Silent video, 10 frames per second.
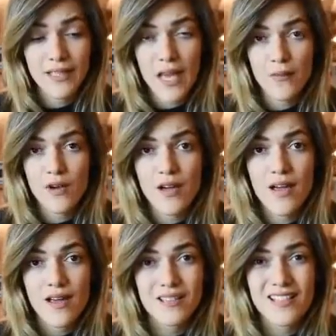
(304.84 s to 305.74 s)
The camera
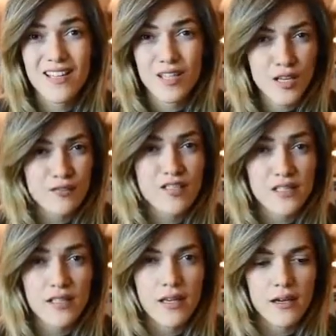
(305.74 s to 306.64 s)
has a lot of
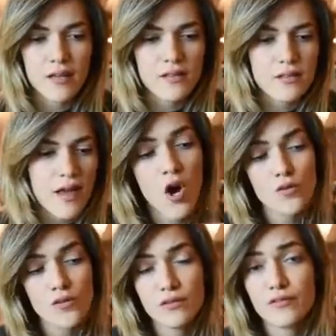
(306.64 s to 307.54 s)
details,
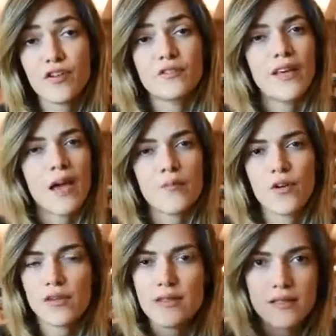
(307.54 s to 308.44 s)
also the front
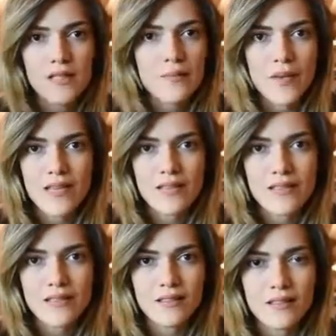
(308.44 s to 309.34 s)
camera is
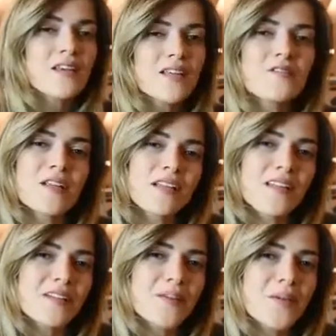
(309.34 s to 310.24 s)
amazing. And I really
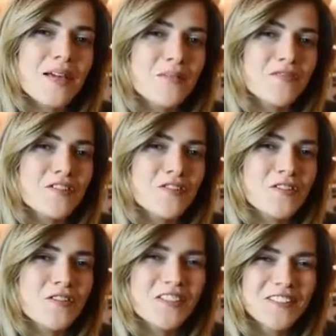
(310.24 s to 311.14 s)
like the makeup
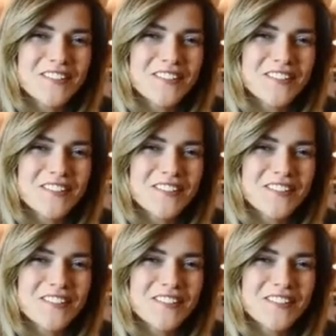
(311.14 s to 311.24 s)
feature too.